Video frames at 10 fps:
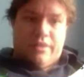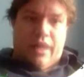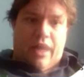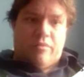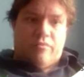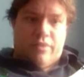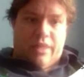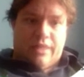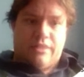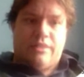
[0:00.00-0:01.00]
diamond
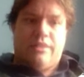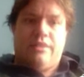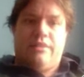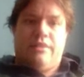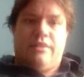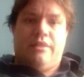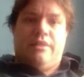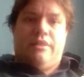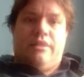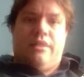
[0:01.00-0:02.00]
finesse.
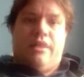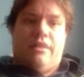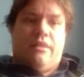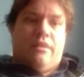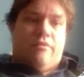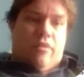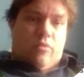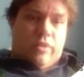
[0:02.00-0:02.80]
And if